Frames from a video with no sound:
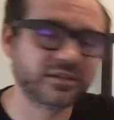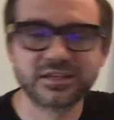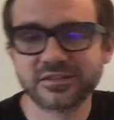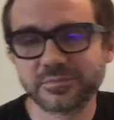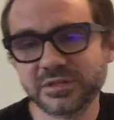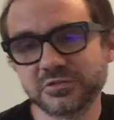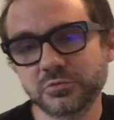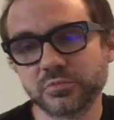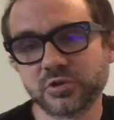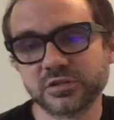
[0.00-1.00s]
I can't speak too
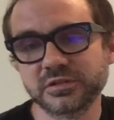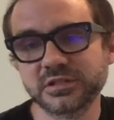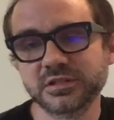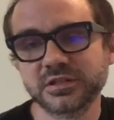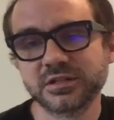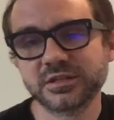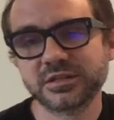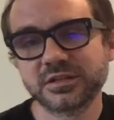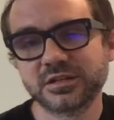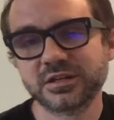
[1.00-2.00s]
broadly,
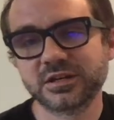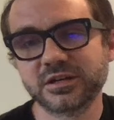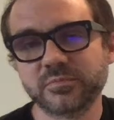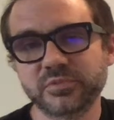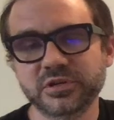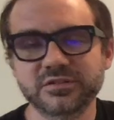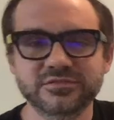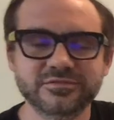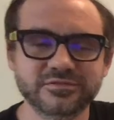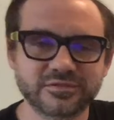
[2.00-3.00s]
uh, but
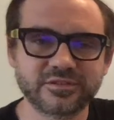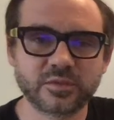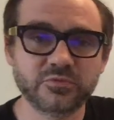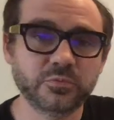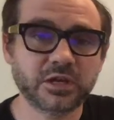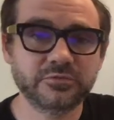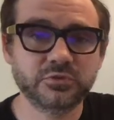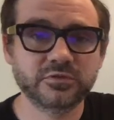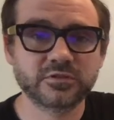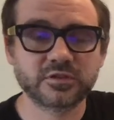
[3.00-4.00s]
some of you might have
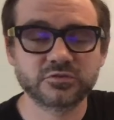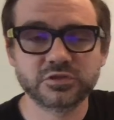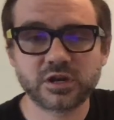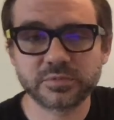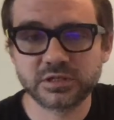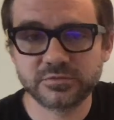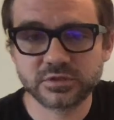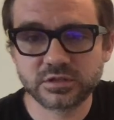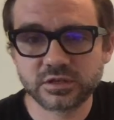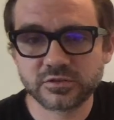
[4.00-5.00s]
used this as your topic even.
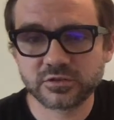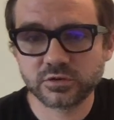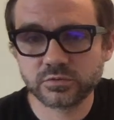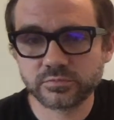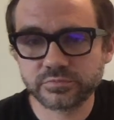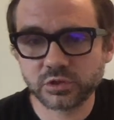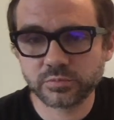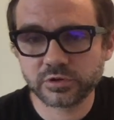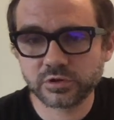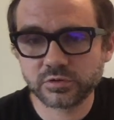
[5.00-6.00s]
Uh, so
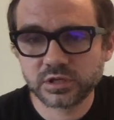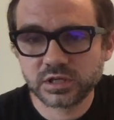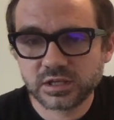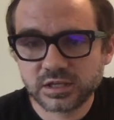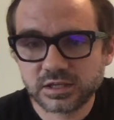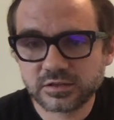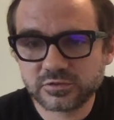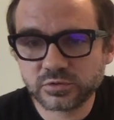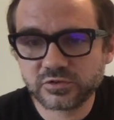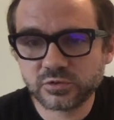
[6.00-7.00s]
Gilberto it is
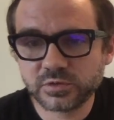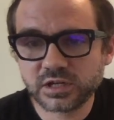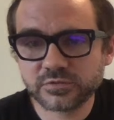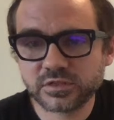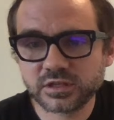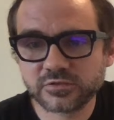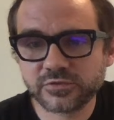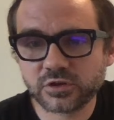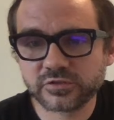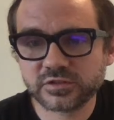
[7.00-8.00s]
to assume that everything is
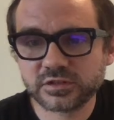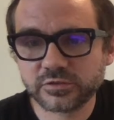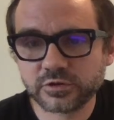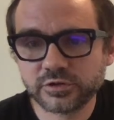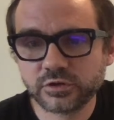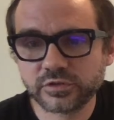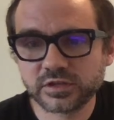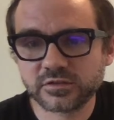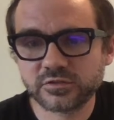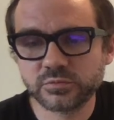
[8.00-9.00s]
false until there are no
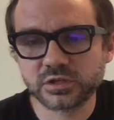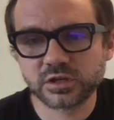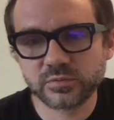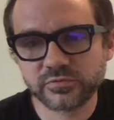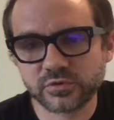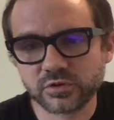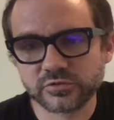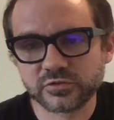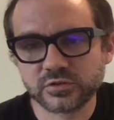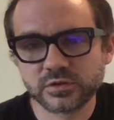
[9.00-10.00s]
things to become false.